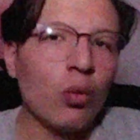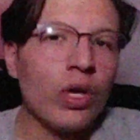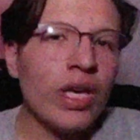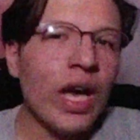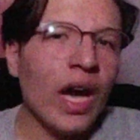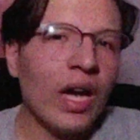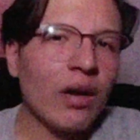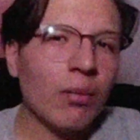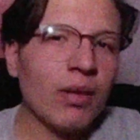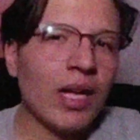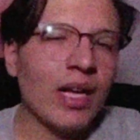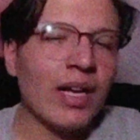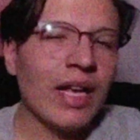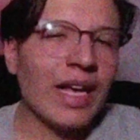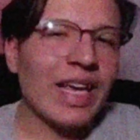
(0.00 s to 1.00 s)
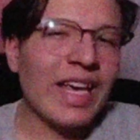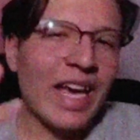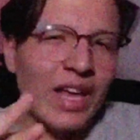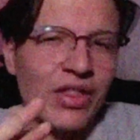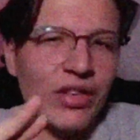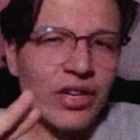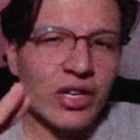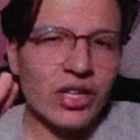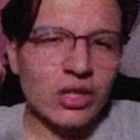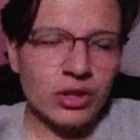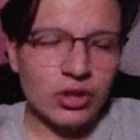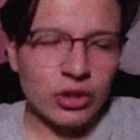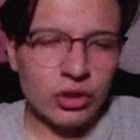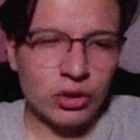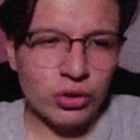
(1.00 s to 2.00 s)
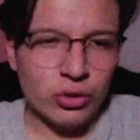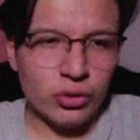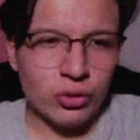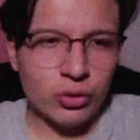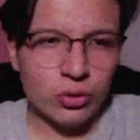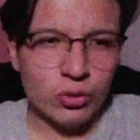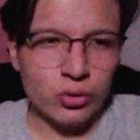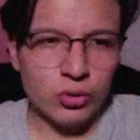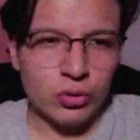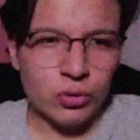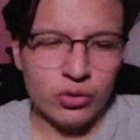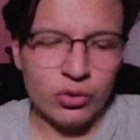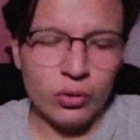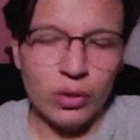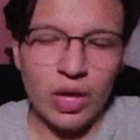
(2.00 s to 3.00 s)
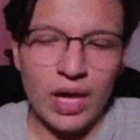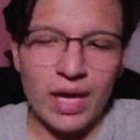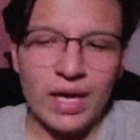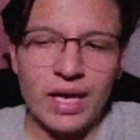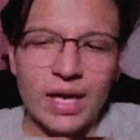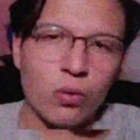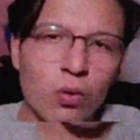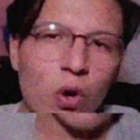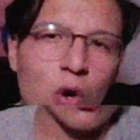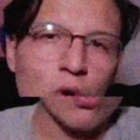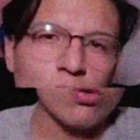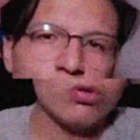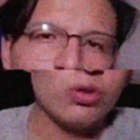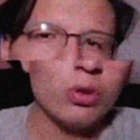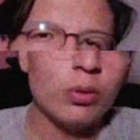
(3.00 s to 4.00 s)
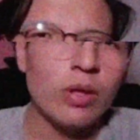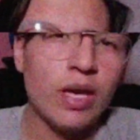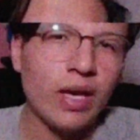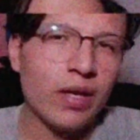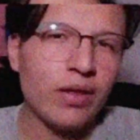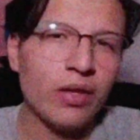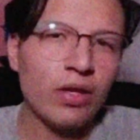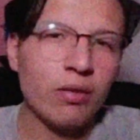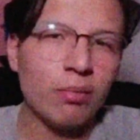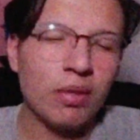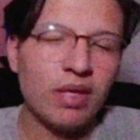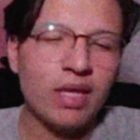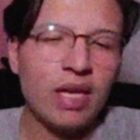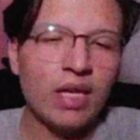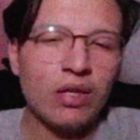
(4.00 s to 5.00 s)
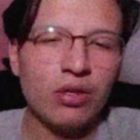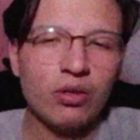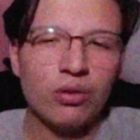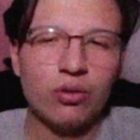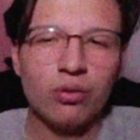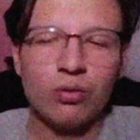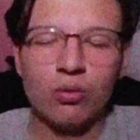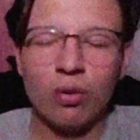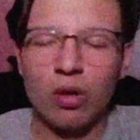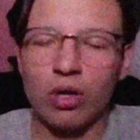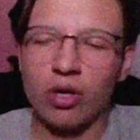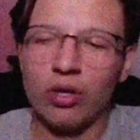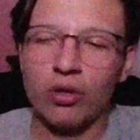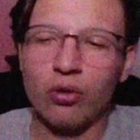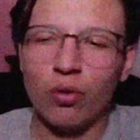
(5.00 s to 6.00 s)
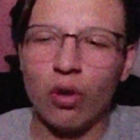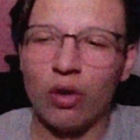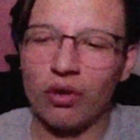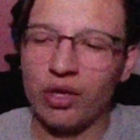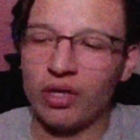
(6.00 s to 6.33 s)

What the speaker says: We had a plan together to like grow together, but then you wanted to do all